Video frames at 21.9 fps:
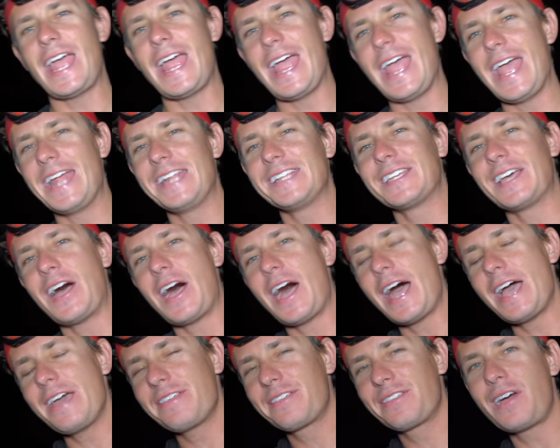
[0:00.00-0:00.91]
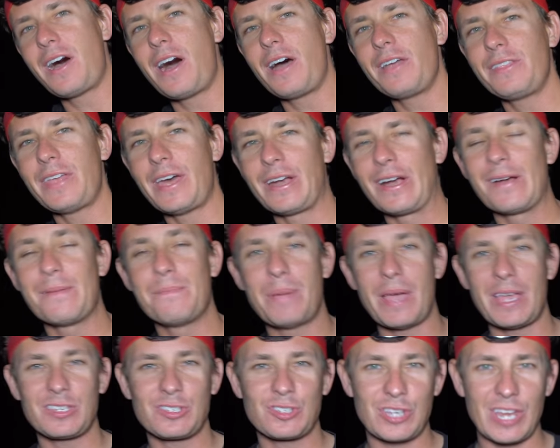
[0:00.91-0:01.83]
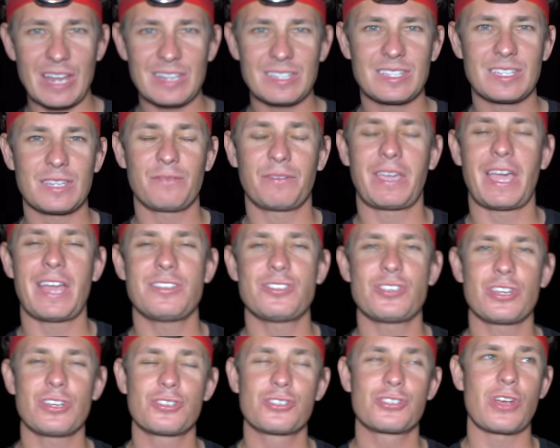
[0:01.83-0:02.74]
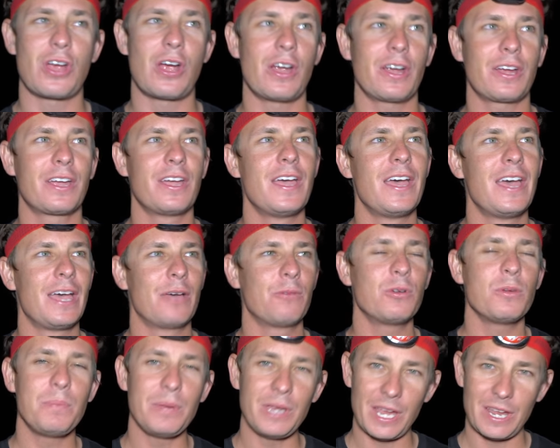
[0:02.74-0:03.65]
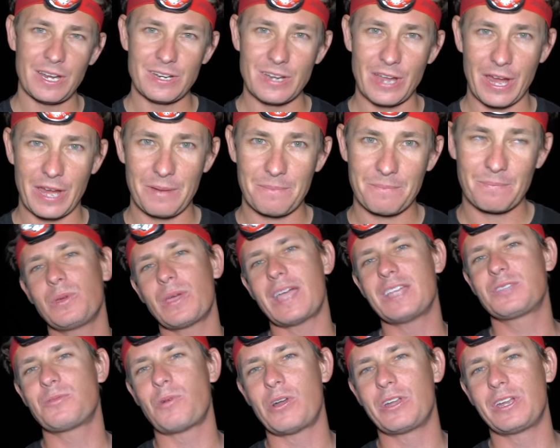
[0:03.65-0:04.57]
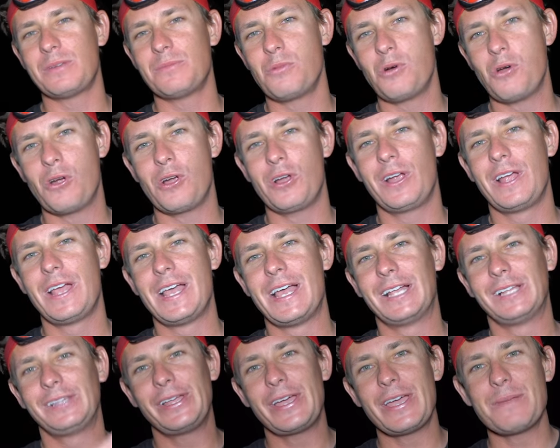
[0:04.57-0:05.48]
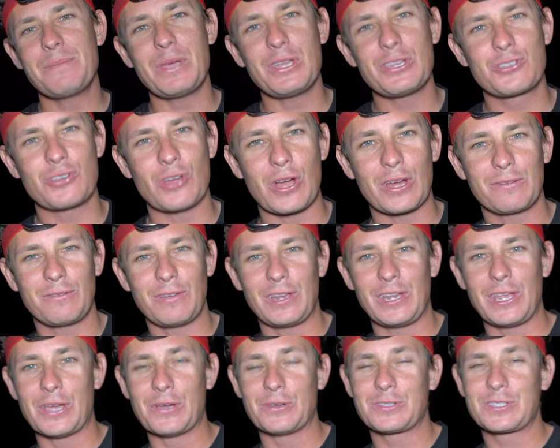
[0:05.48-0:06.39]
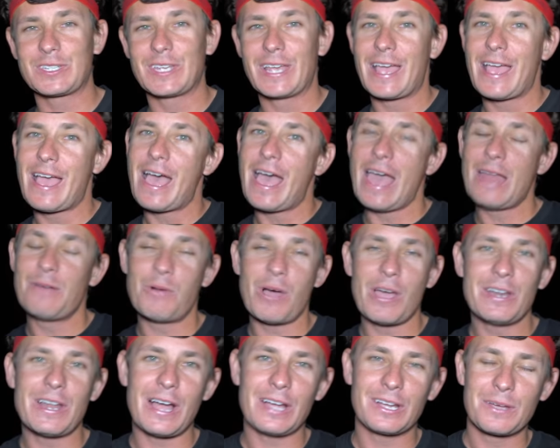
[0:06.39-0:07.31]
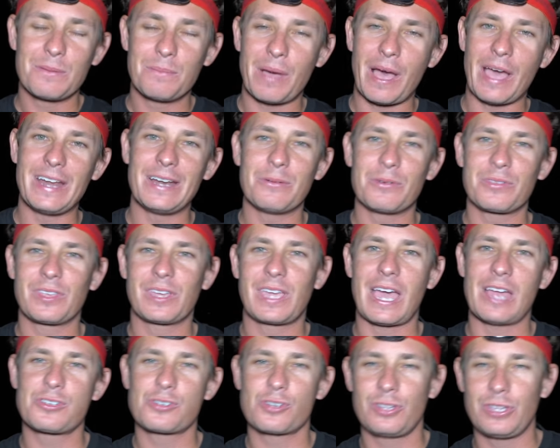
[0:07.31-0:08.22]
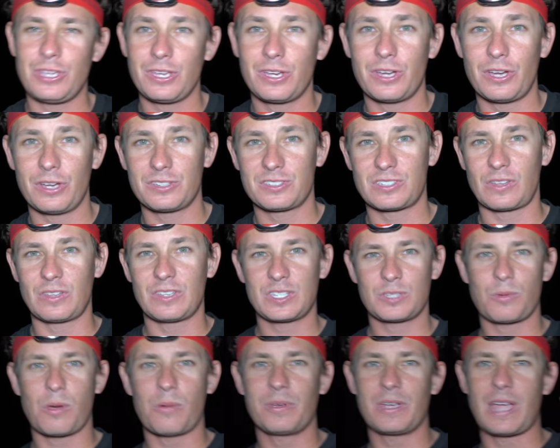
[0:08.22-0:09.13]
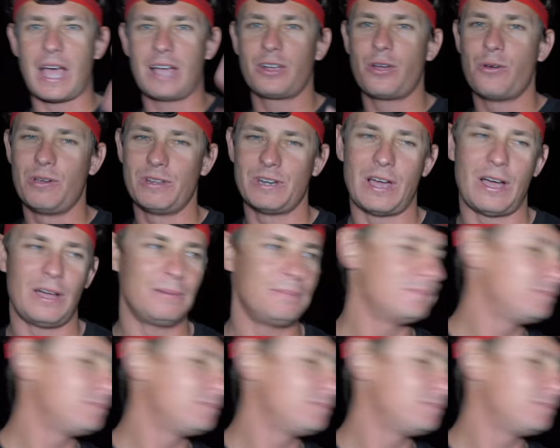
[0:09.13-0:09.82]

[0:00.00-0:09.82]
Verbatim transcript: and I thought that our best chances of catching a shark would be at night. If you guys wanted more land-based shark videos, and why not combine it with the catch, clean, cook? So this is what we got going on.